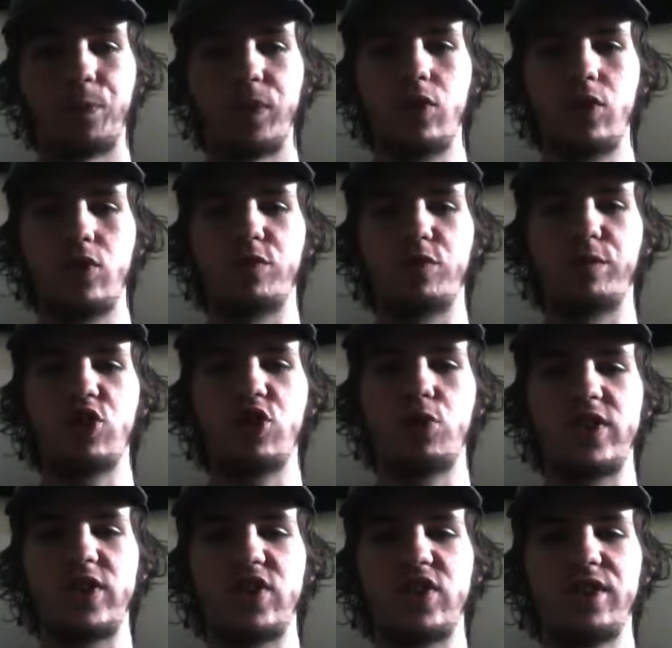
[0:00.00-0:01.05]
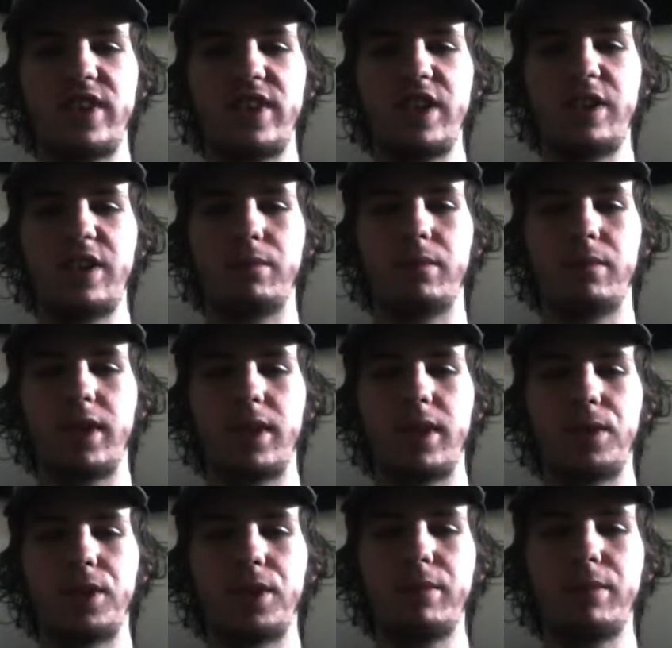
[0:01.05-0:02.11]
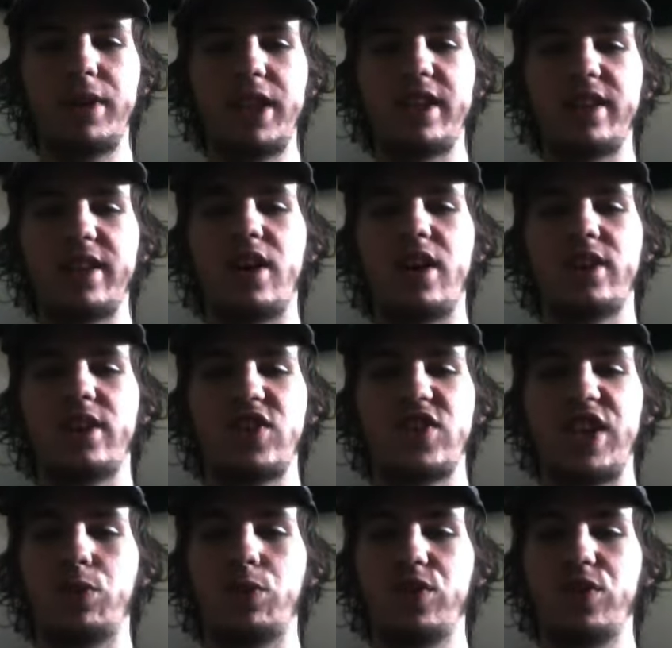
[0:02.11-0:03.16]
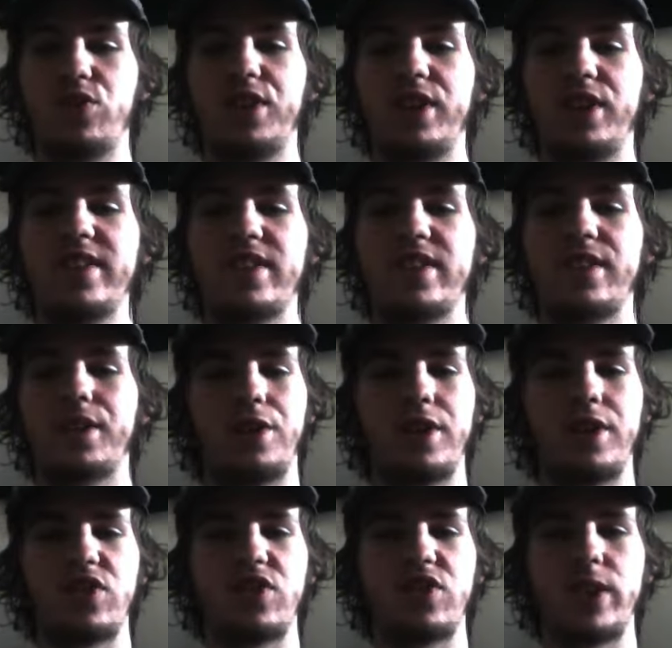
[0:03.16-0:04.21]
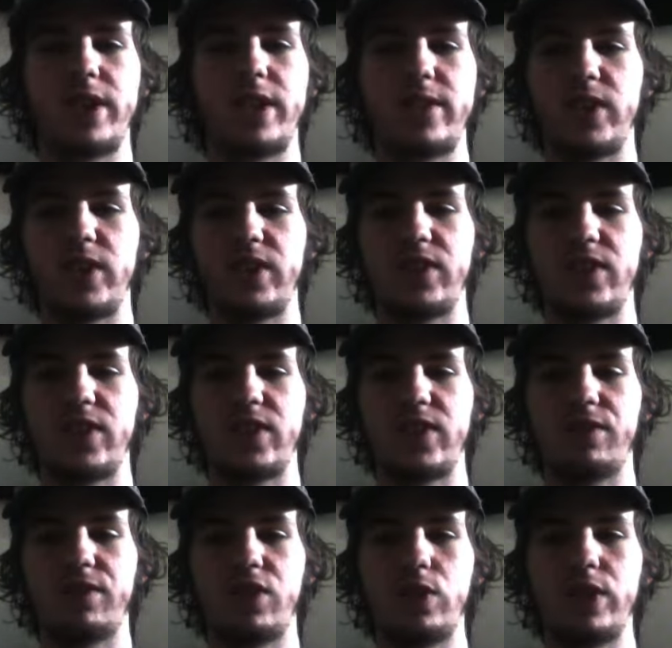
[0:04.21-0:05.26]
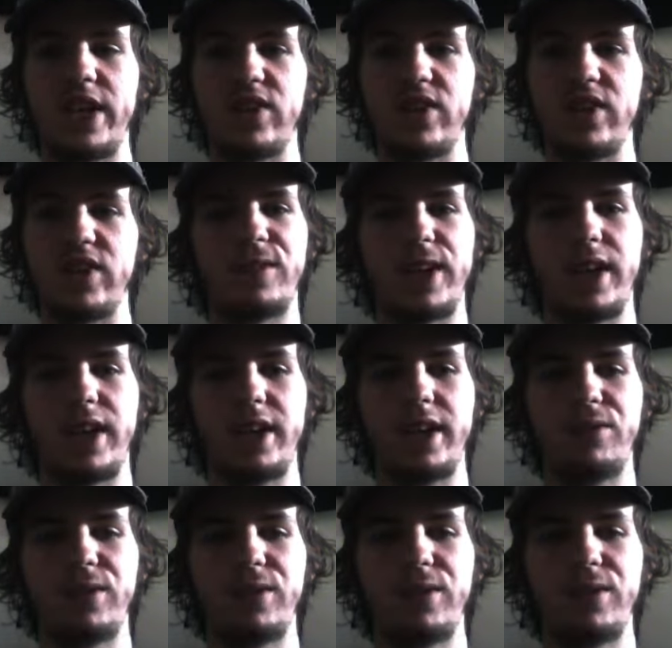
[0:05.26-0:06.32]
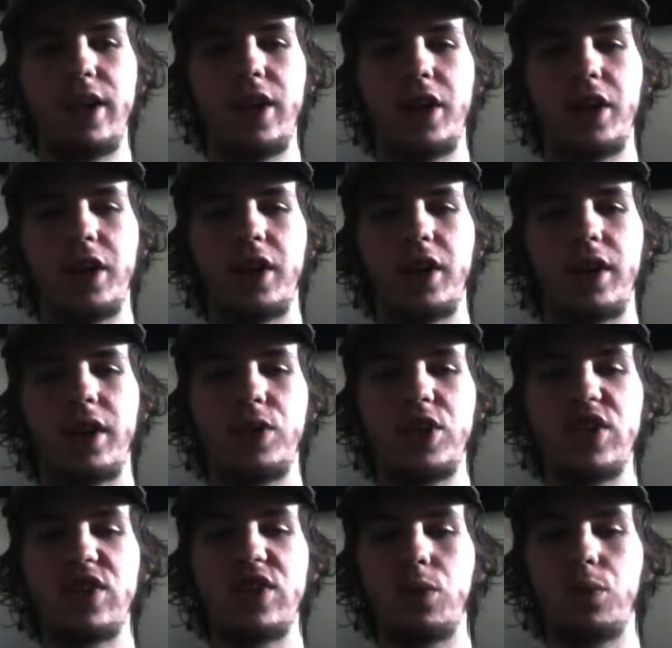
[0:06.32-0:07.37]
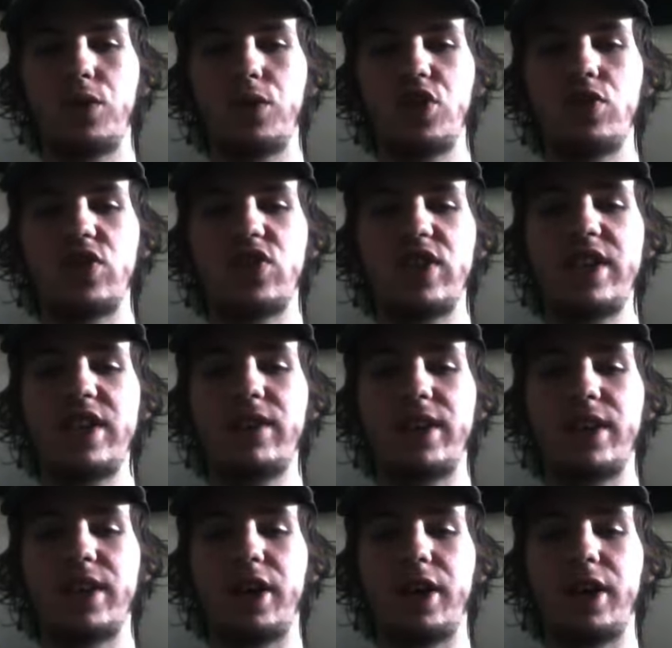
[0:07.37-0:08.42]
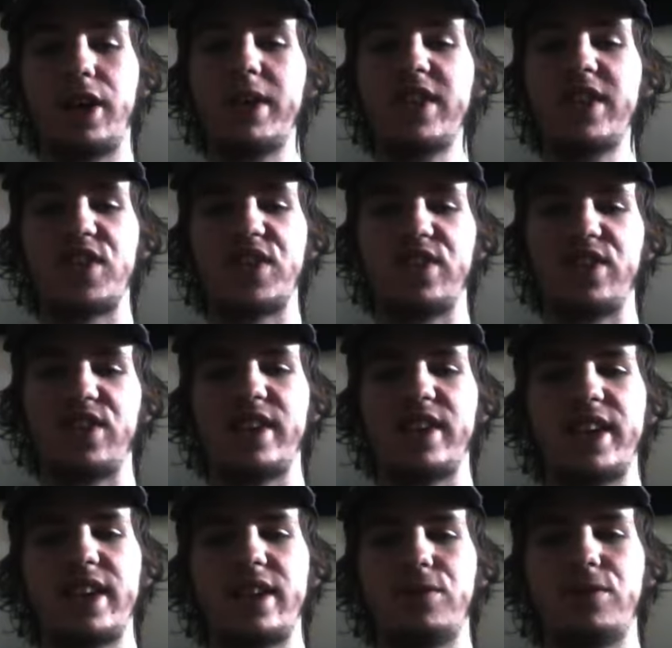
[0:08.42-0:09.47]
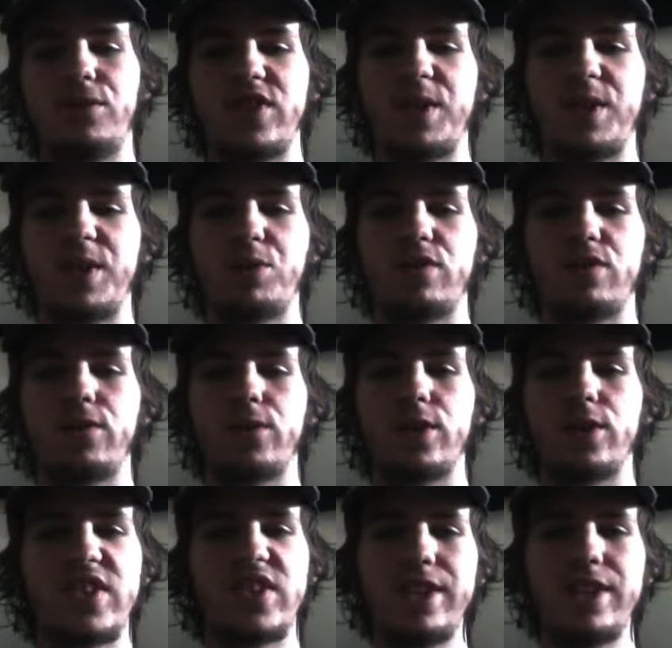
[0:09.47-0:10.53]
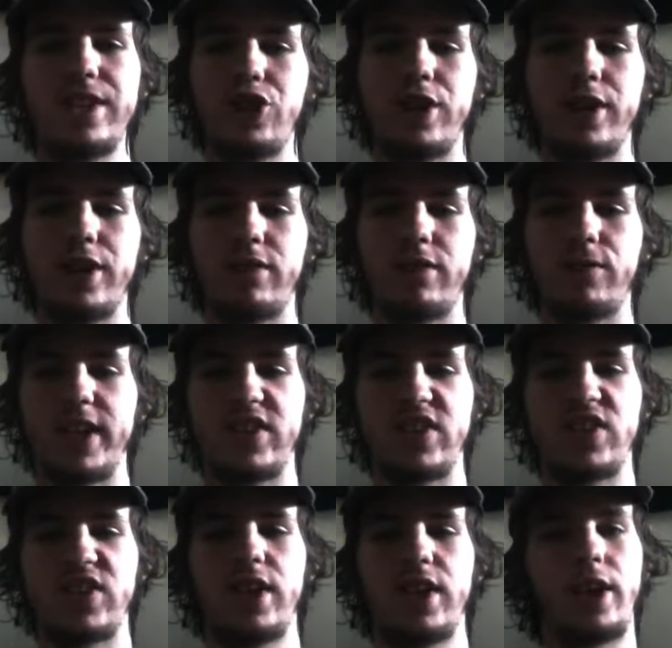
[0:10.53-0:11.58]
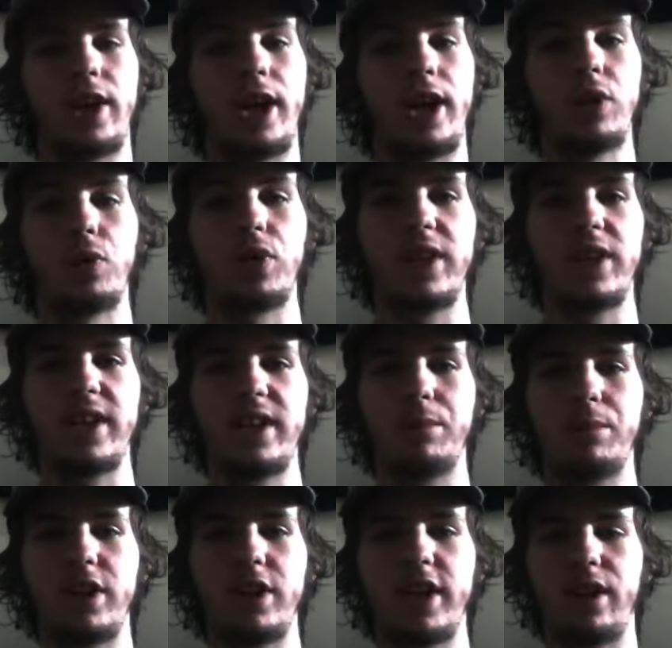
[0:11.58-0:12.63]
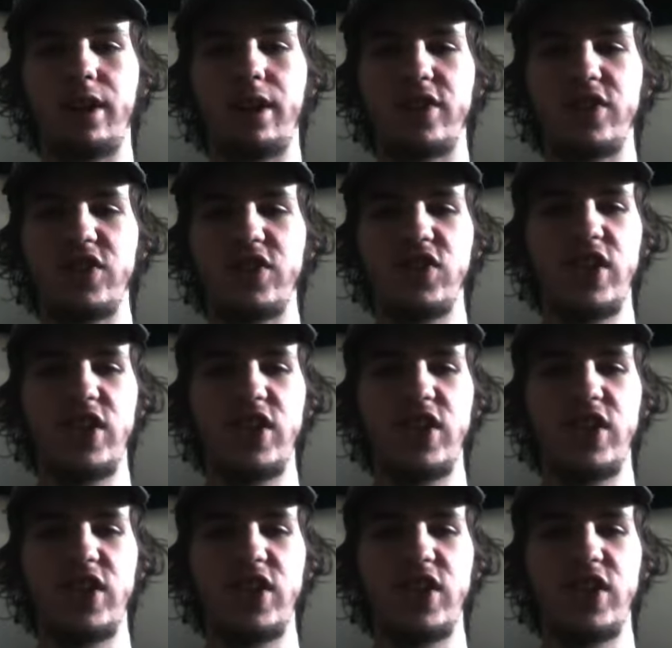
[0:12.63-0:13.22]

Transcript: whose budget was 13, $30 million and was released on August 26th of 2005 which, is, which received a, a mixed to negative reception for its CGI effects, unrelatable characters,